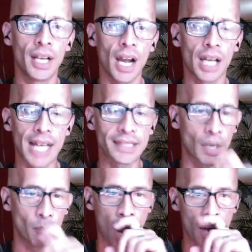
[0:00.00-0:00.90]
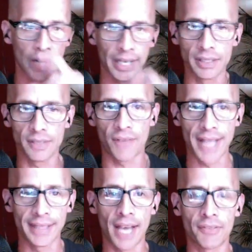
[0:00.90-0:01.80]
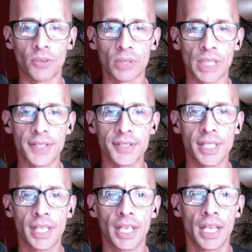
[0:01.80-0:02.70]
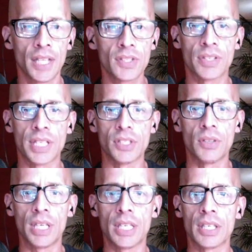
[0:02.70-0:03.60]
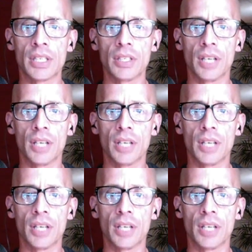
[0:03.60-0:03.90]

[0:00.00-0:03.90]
I'll ask our moderator to find that for us, so that you can